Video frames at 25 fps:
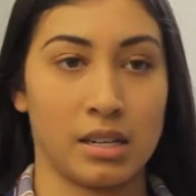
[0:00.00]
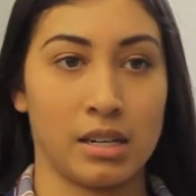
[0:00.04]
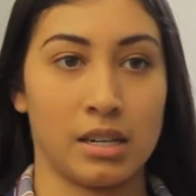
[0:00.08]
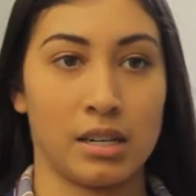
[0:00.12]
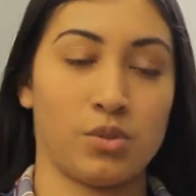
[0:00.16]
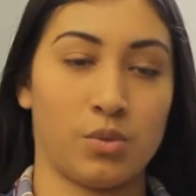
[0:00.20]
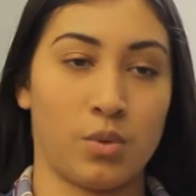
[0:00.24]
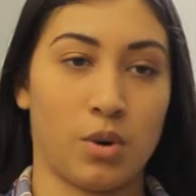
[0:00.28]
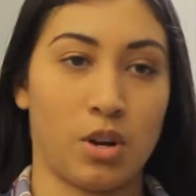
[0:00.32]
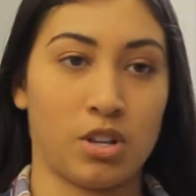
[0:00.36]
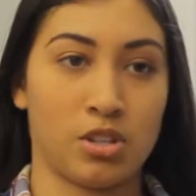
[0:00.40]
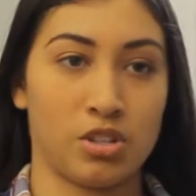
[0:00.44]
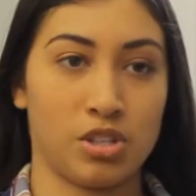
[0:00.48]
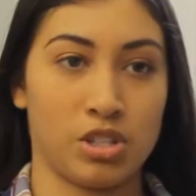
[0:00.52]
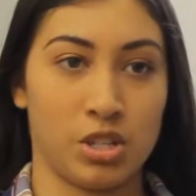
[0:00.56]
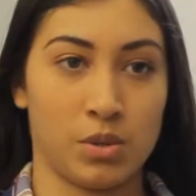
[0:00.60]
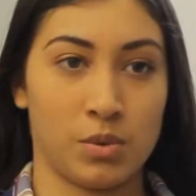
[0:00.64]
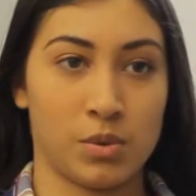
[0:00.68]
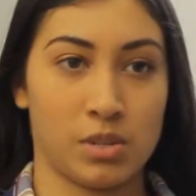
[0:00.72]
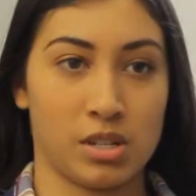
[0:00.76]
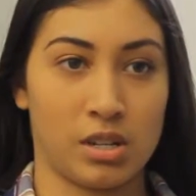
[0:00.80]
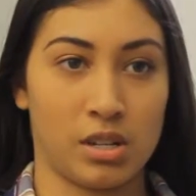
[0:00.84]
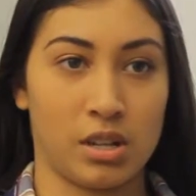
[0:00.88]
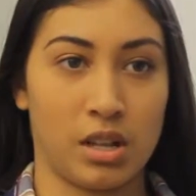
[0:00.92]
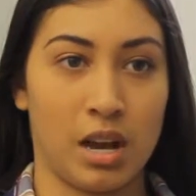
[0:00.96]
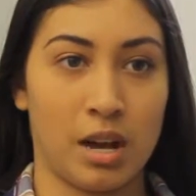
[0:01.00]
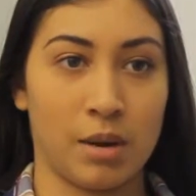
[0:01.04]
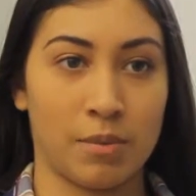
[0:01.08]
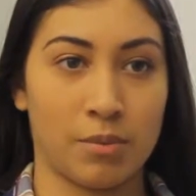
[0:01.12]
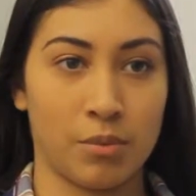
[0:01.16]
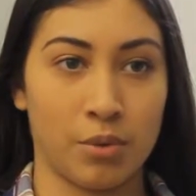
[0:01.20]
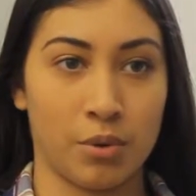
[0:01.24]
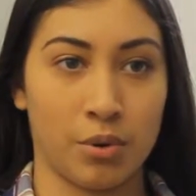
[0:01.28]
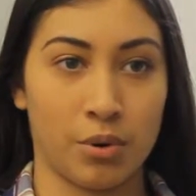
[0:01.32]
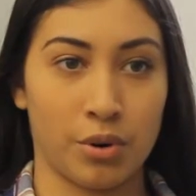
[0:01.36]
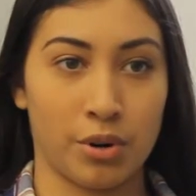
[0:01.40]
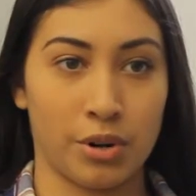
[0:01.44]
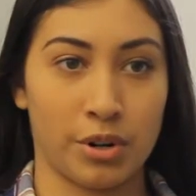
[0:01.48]
Zoology was a lot
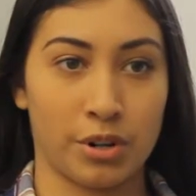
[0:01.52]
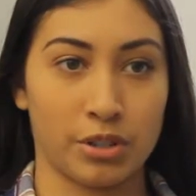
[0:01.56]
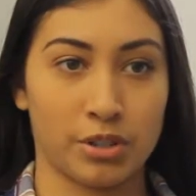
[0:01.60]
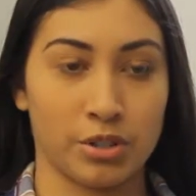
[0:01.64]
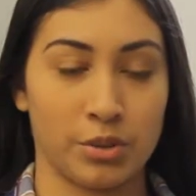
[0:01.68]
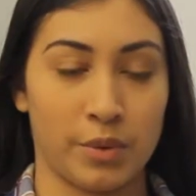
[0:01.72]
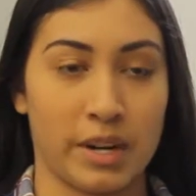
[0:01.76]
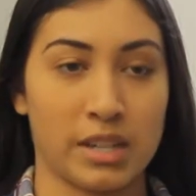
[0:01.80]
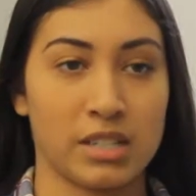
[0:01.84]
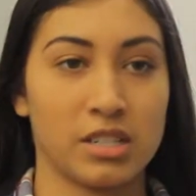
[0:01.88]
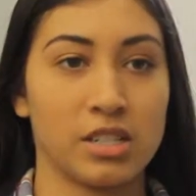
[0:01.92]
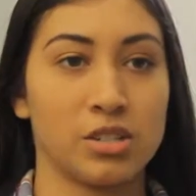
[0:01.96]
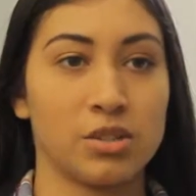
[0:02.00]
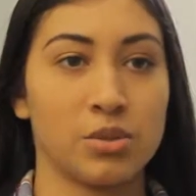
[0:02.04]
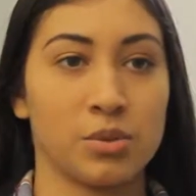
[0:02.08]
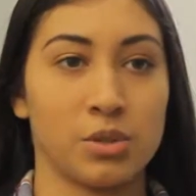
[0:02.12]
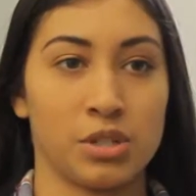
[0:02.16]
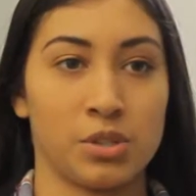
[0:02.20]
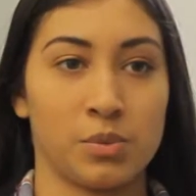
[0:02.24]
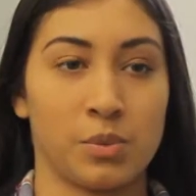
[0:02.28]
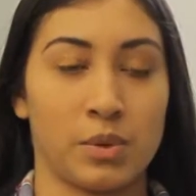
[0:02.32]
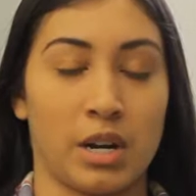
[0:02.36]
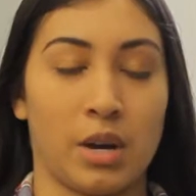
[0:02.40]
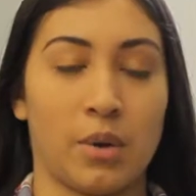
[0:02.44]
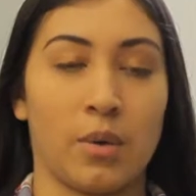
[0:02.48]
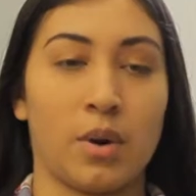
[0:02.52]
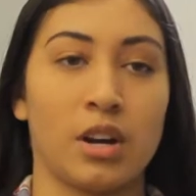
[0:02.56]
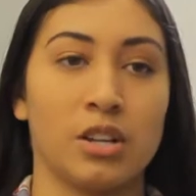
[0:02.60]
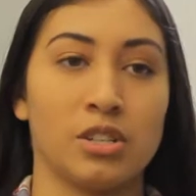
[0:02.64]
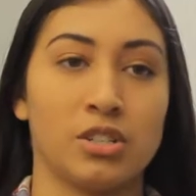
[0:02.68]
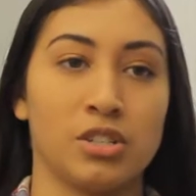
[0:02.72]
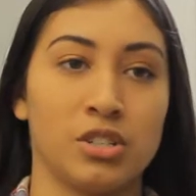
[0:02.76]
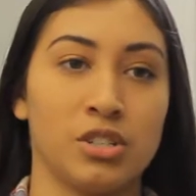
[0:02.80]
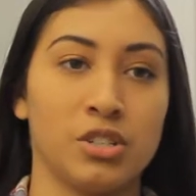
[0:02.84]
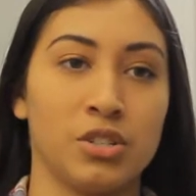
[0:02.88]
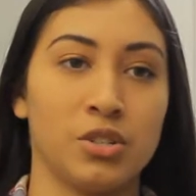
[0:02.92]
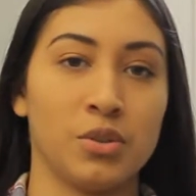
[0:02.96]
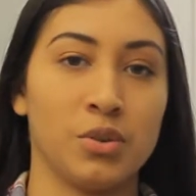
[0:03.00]
more directed towards what I wanted
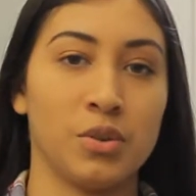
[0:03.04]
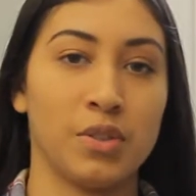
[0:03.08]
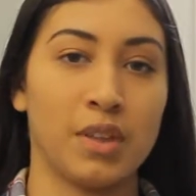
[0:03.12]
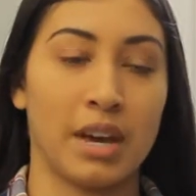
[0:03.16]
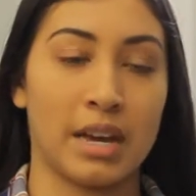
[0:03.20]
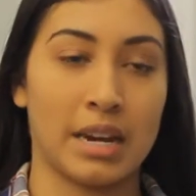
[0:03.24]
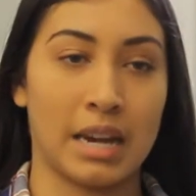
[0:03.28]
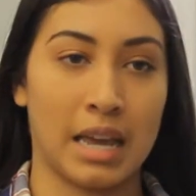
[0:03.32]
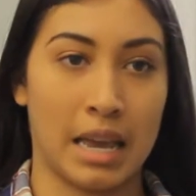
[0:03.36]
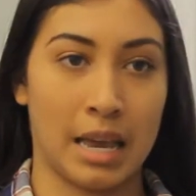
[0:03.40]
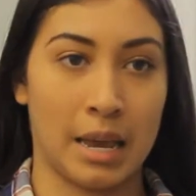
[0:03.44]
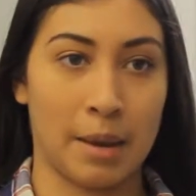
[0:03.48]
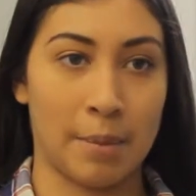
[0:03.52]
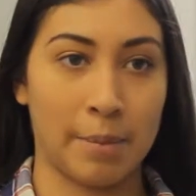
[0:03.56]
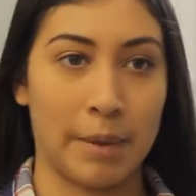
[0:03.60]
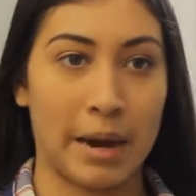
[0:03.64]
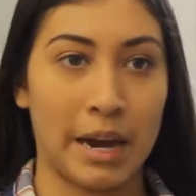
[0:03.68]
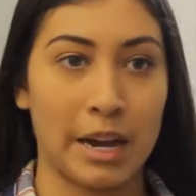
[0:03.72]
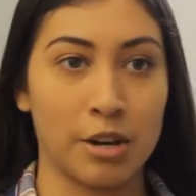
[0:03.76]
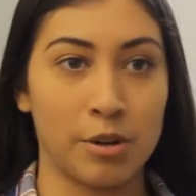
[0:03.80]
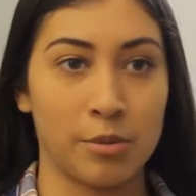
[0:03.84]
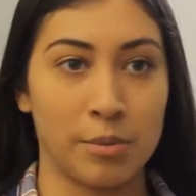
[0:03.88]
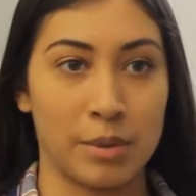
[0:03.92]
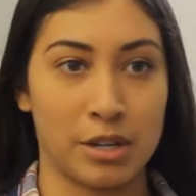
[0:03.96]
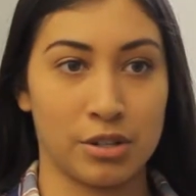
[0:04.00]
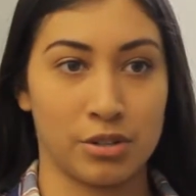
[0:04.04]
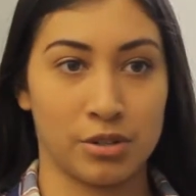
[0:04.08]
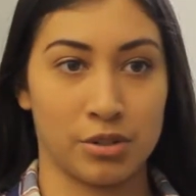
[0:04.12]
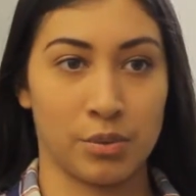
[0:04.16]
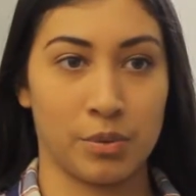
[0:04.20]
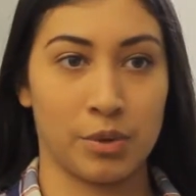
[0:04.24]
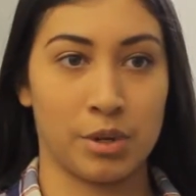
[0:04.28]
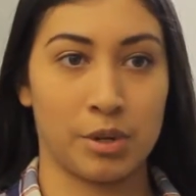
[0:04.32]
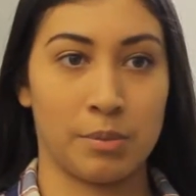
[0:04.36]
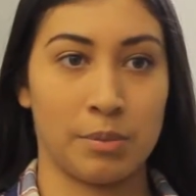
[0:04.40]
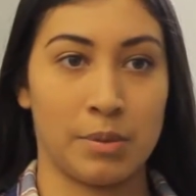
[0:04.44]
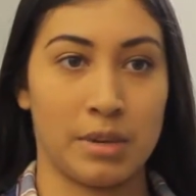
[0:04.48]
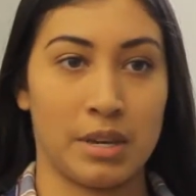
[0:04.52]
to do than a bio major
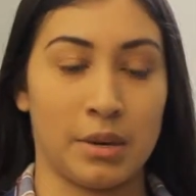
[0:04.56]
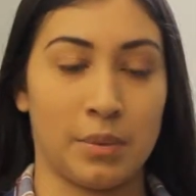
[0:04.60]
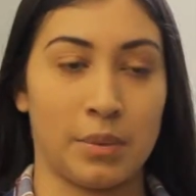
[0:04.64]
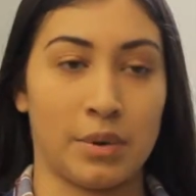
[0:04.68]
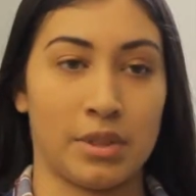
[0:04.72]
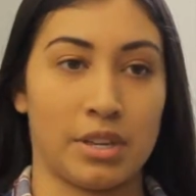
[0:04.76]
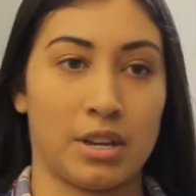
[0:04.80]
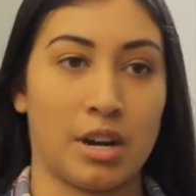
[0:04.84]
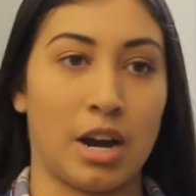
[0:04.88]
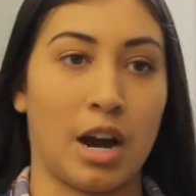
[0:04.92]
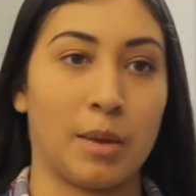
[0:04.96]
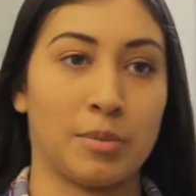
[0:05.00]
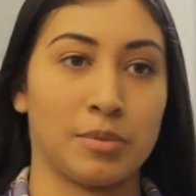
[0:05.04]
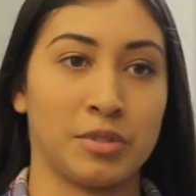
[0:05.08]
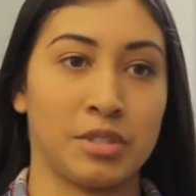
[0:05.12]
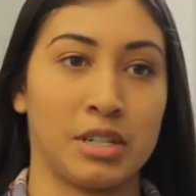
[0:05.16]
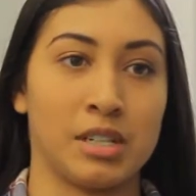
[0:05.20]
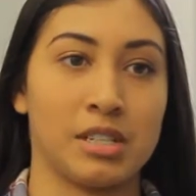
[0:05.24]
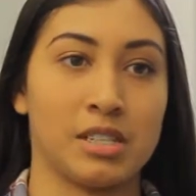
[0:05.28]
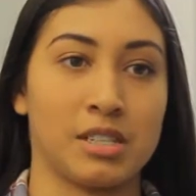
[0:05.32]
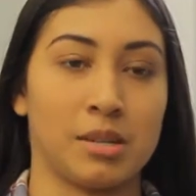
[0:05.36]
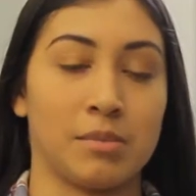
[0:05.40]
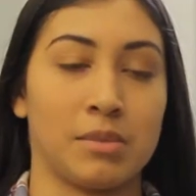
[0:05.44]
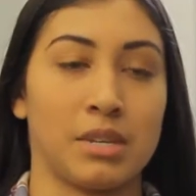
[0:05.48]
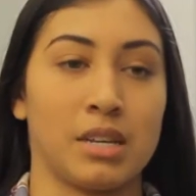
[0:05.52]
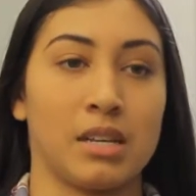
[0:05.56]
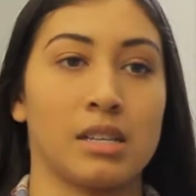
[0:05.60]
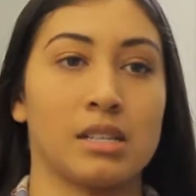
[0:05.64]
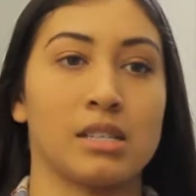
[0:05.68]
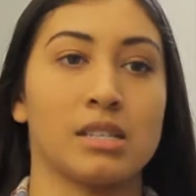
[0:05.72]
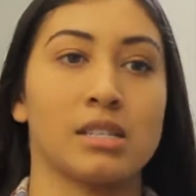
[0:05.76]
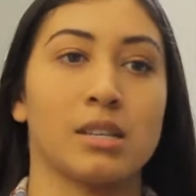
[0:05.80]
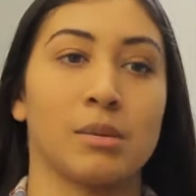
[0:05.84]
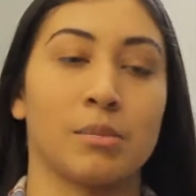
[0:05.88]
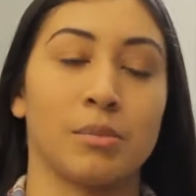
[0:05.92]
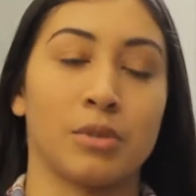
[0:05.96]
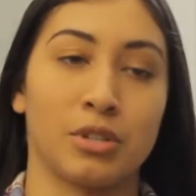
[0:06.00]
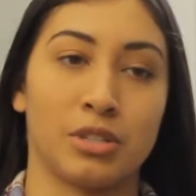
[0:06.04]
would be, with an option in something
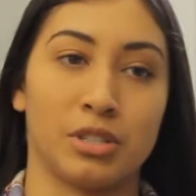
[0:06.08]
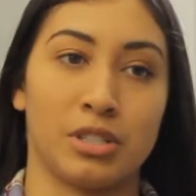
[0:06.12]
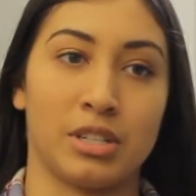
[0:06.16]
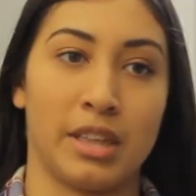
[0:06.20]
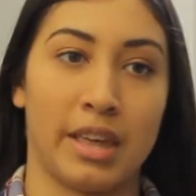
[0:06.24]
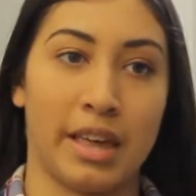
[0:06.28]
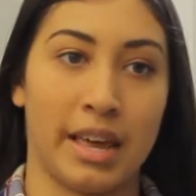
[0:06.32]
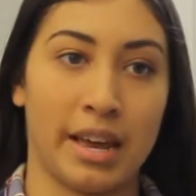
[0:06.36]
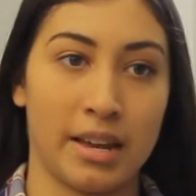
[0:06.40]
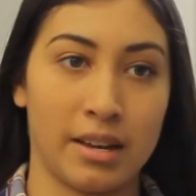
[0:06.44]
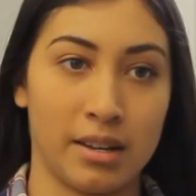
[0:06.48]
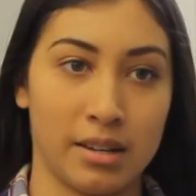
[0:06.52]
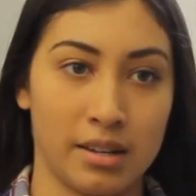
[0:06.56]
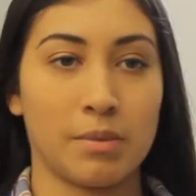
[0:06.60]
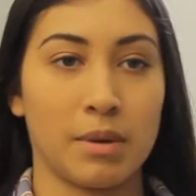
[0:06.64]
similar to that.